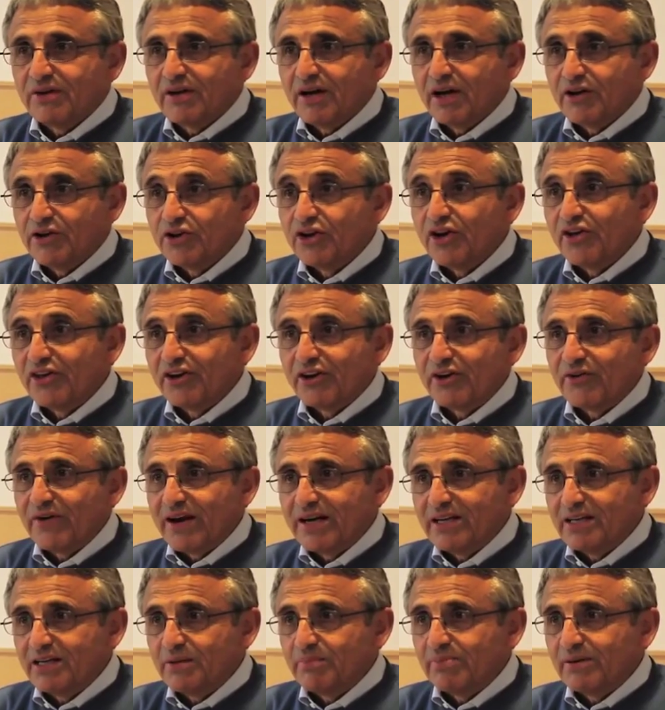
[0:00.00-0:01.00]
Another
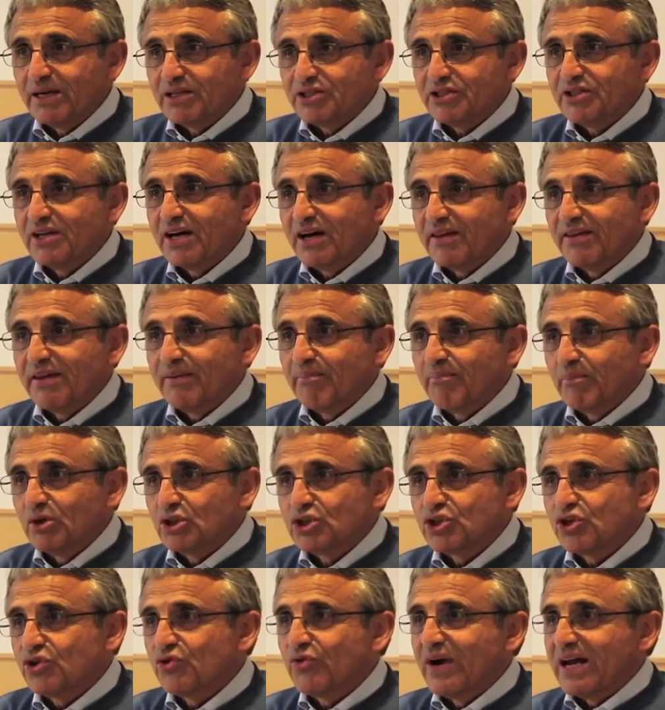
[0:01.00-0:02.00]
Great Depression, I think
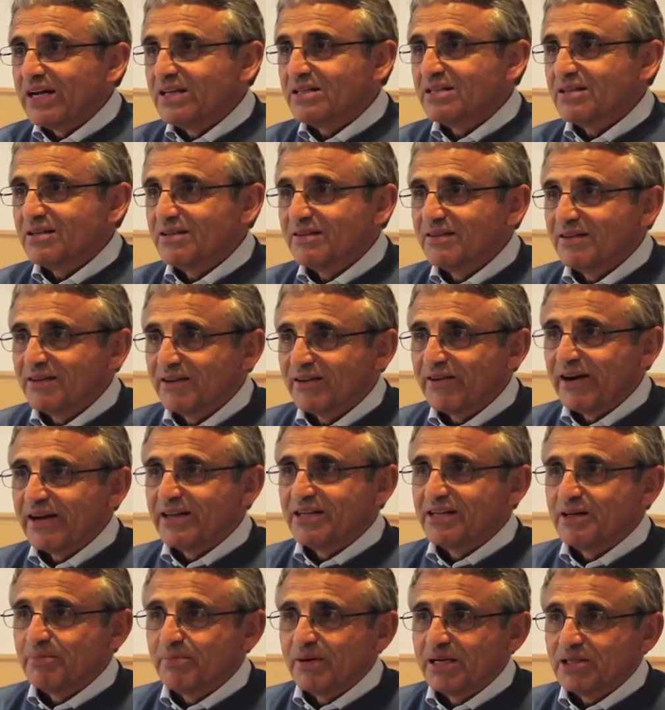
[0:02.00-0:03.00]
much greater than the
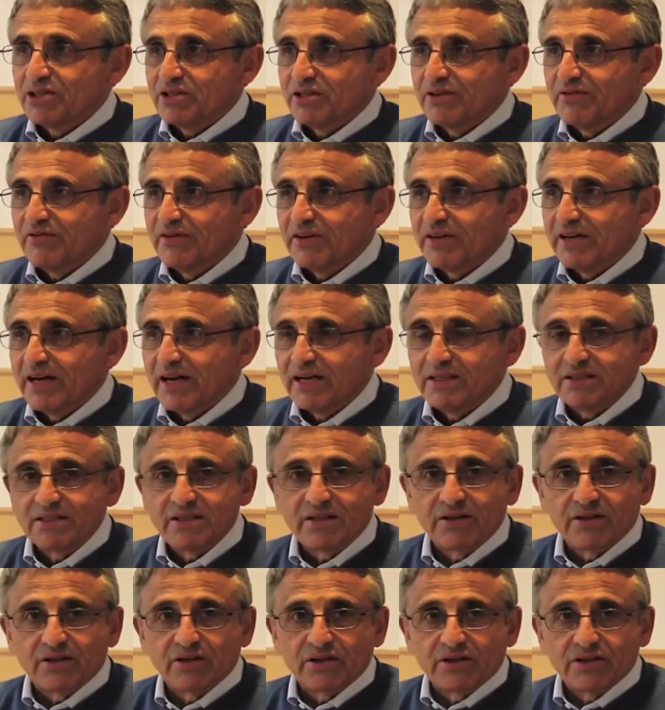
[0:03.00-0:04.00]
Great Depression of the
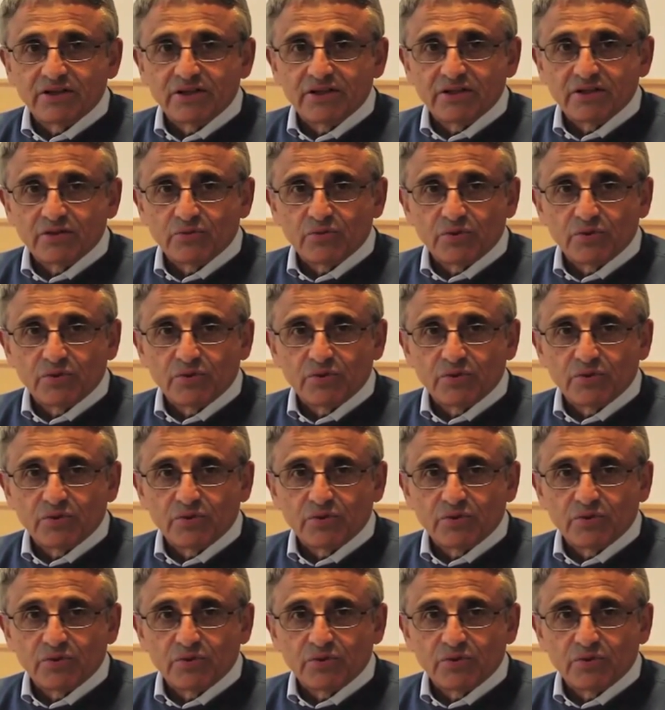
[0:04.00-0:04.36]
1930s,